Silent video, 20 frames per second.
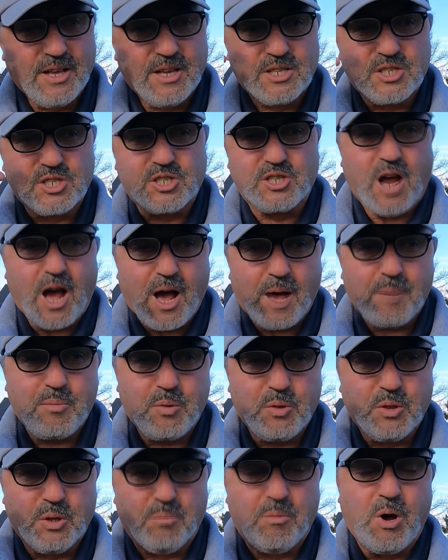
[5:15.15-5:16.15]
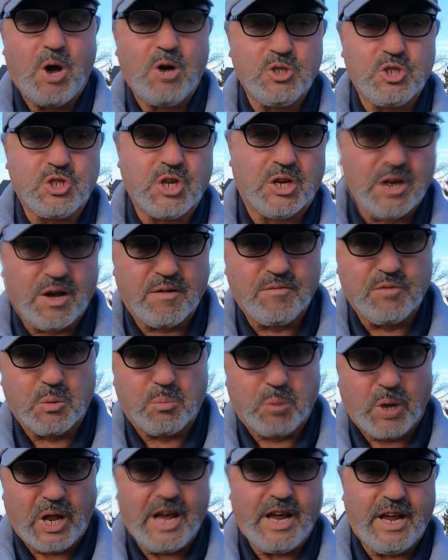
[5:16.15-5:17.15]
stop the motion of
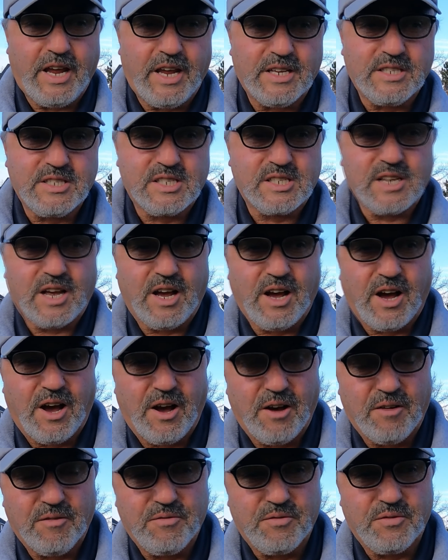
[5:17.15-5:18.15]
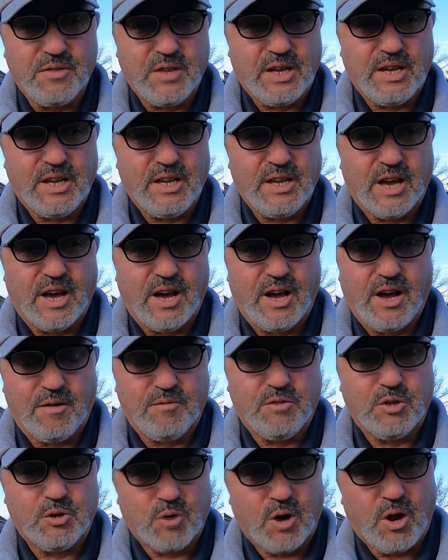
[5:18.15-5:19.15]
the blades of
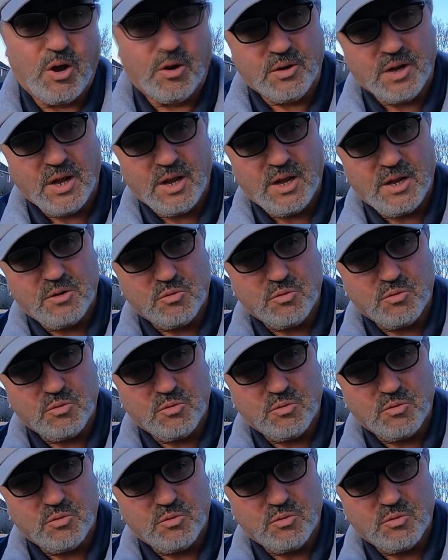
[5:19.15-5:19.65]
the drone.